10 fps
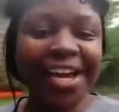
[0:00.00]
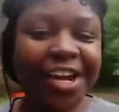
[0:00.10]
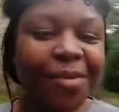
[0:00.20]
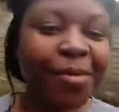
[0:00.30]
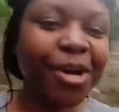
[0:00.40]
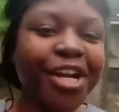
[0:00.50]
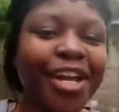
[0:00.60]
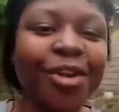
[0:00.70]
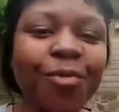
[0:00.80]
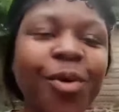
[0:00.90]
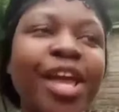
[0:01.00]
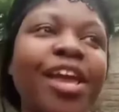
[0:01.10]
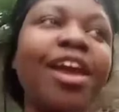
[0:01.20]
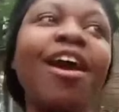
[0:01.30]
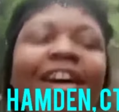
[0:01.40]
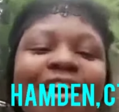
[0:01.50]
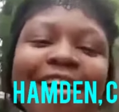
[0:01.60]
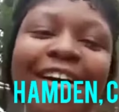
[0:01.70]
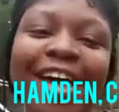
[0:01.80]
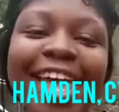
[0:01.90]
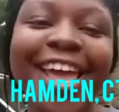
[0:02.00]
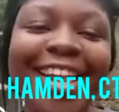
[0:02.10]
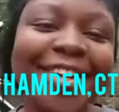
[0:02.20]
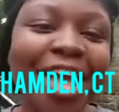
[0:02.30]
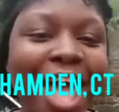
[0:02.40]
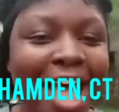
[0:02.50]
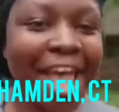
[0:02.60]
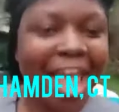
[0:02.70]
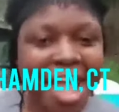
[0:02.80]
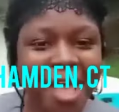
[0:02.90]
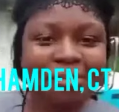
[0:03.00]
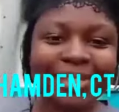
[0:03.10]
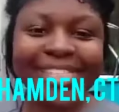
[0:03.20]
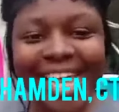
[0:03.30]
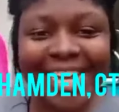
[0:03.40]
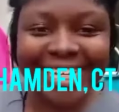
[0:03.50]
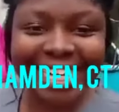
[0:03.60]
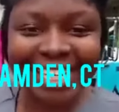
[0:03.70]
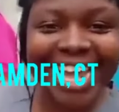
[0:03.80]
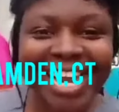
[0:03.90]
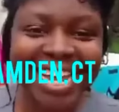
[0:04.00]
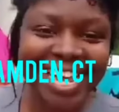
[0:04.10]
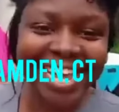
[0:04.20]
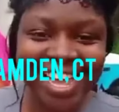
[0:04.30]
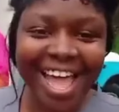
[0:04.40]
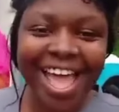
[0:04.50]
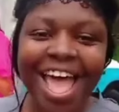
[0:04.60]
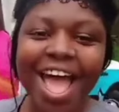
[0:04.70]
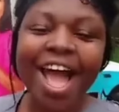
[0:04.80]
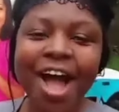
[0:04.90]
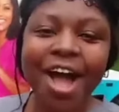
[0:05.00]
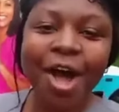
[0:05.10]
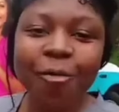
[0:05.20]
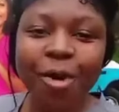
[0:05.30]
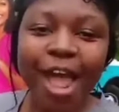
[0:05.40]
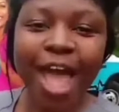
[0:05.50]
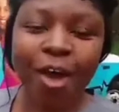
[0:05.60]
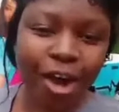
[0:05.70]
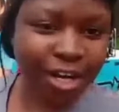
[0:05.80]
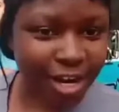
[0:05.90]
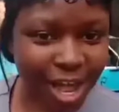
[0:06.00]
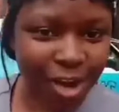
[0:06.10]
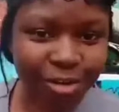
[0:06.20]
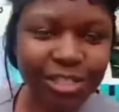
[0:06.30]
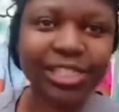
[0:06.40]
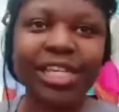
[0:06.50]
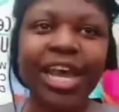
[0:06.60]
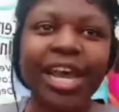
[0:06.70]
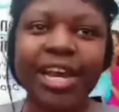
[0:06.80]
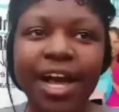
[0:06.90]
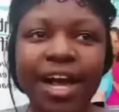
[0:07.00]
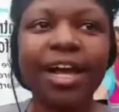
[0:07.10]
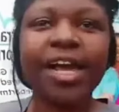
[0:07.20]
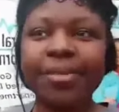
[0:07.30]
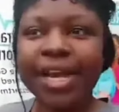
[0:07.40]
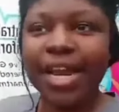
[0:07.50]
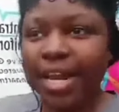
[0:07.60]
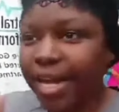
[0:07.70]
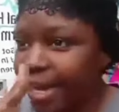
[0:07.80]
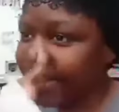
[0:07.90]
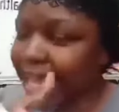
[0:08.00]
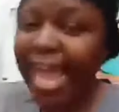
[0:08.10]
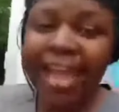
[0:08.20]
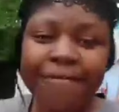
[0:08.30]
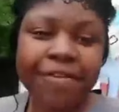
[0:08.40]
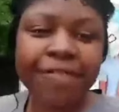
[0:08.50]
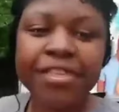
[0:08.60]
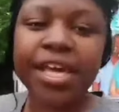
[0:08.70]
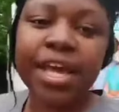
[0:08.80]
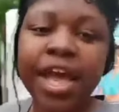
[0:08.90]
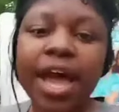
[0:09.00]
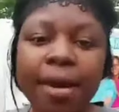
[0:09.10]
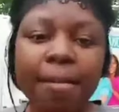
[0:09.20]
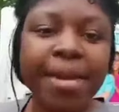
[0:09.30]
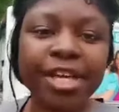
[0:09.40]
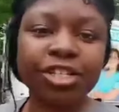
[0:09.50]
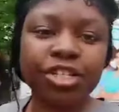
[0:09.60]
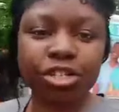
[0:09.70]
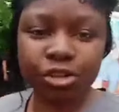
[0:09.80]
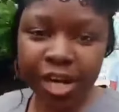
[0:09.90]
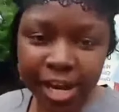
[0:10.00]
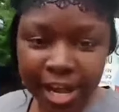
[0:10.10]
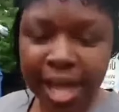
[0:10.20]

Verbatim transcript: Good morning. We are in Hamden, Connecticut. Uh, we're at Arden House in uh, Hamden, Connecticut. It's 850 Mixed Street.